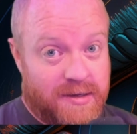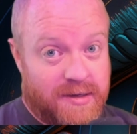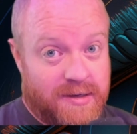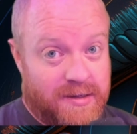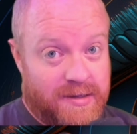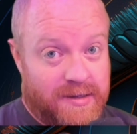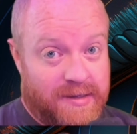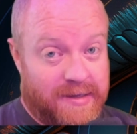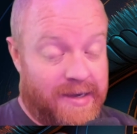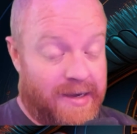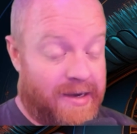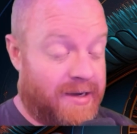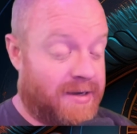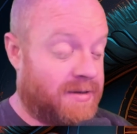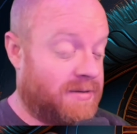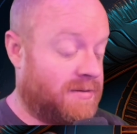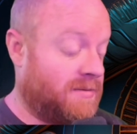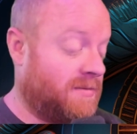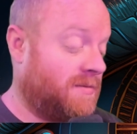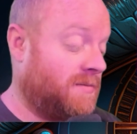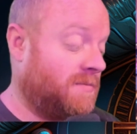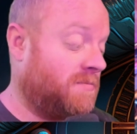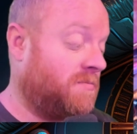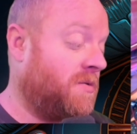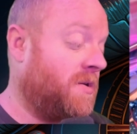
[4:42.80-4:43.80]
yeah,
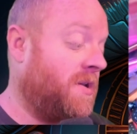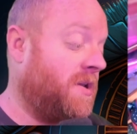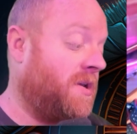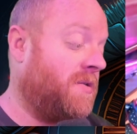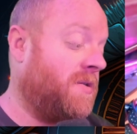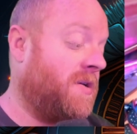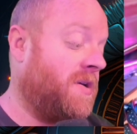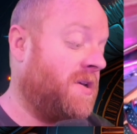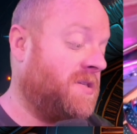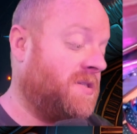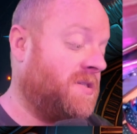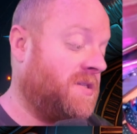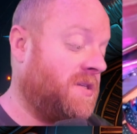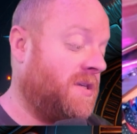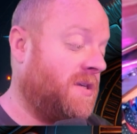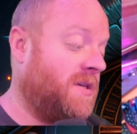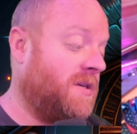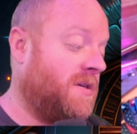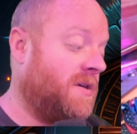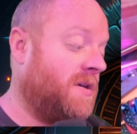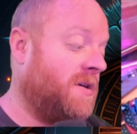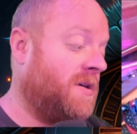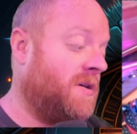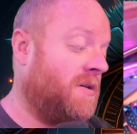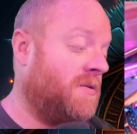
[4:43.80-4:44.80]
pretty
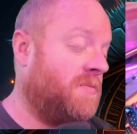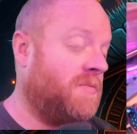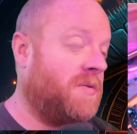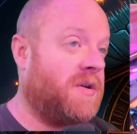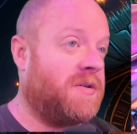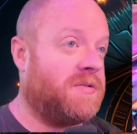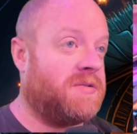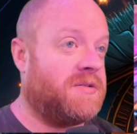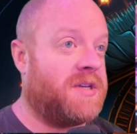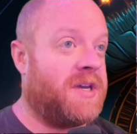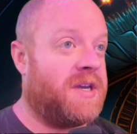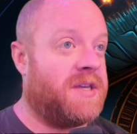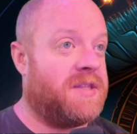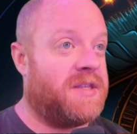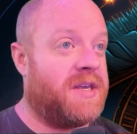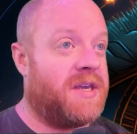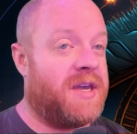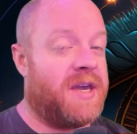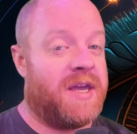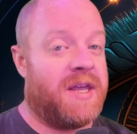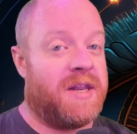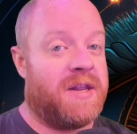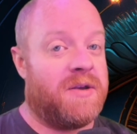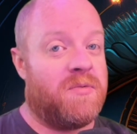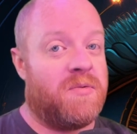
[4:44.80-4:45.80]
crazy how tight they
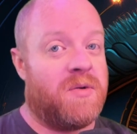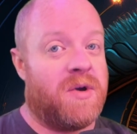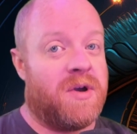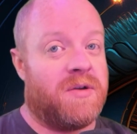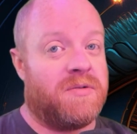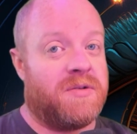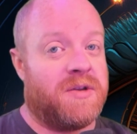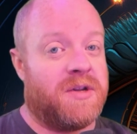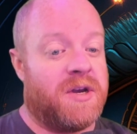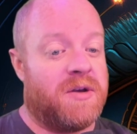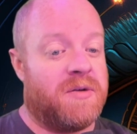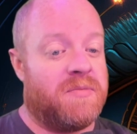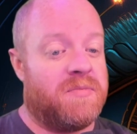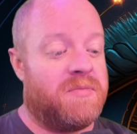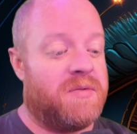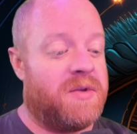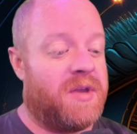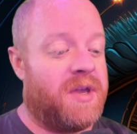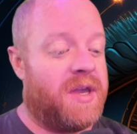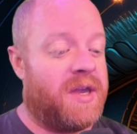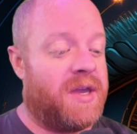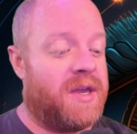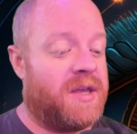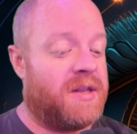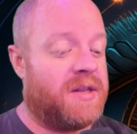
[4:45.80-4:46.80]
had it wound up,
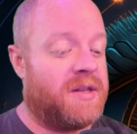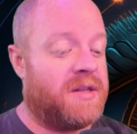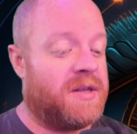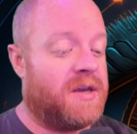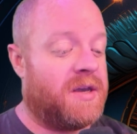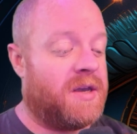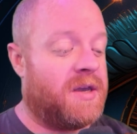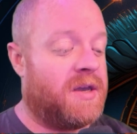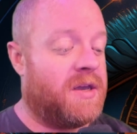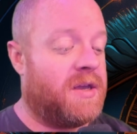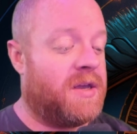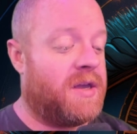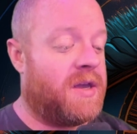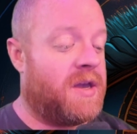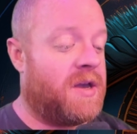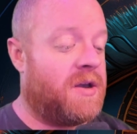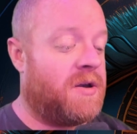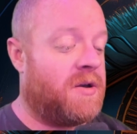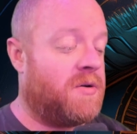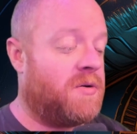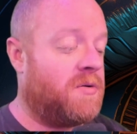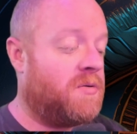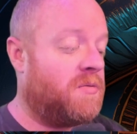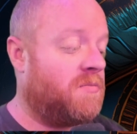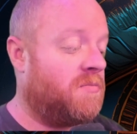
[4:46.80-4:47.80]
and
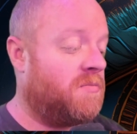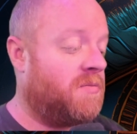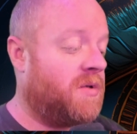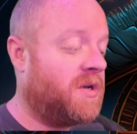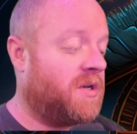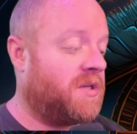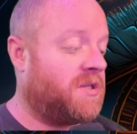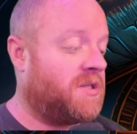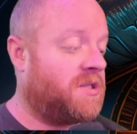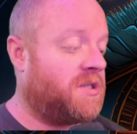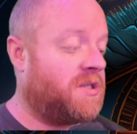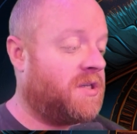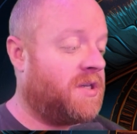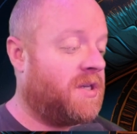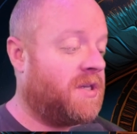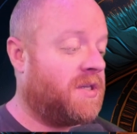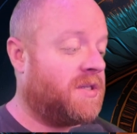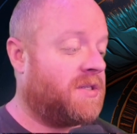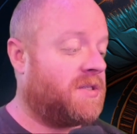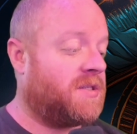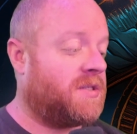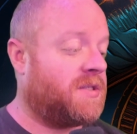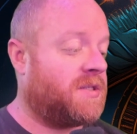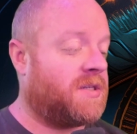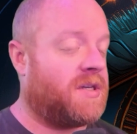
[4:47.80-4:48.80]
how much
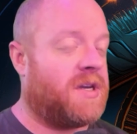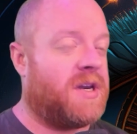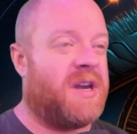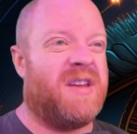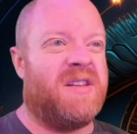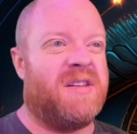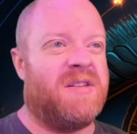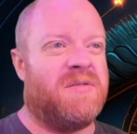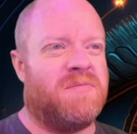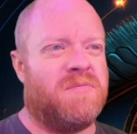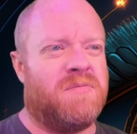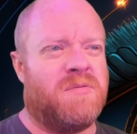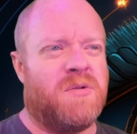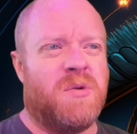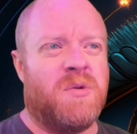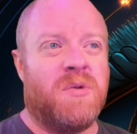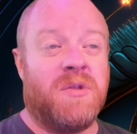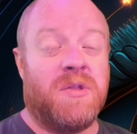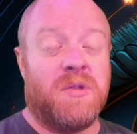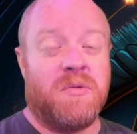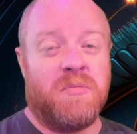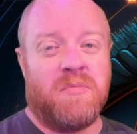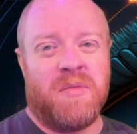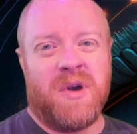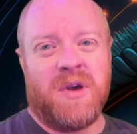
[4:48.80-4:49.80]
it's kind of
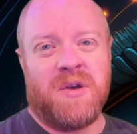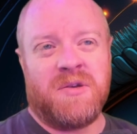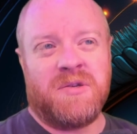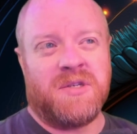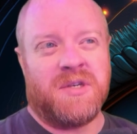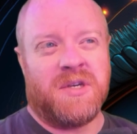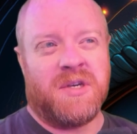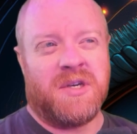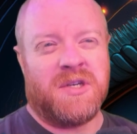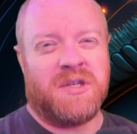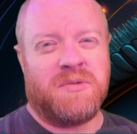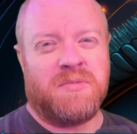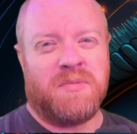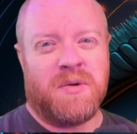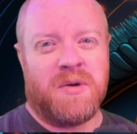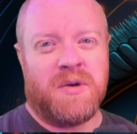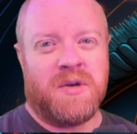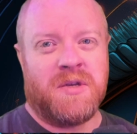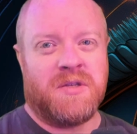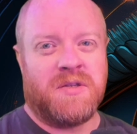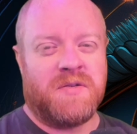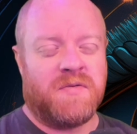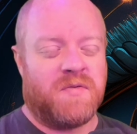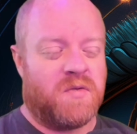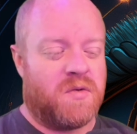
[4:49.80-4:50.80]
ruined the mousing
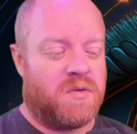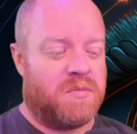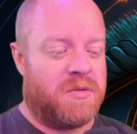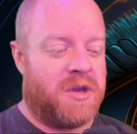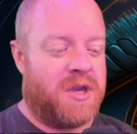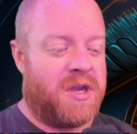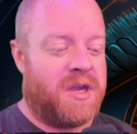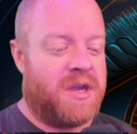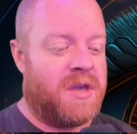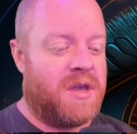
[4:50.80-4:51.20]
experience for me.